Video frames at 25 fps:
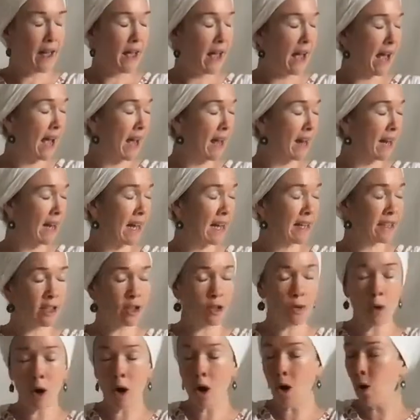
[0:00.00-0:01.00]
And as
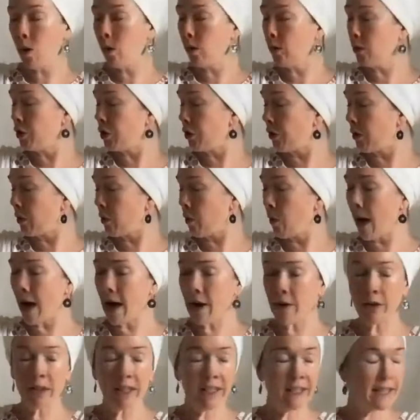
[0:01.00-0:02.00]
you hold your
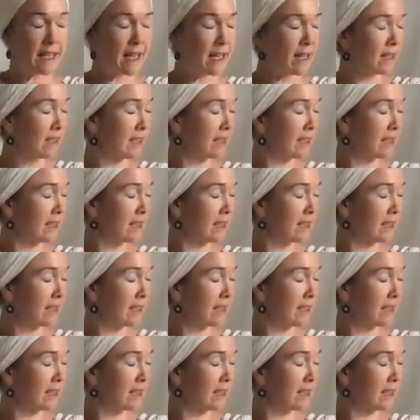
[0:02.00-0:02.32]
awareness in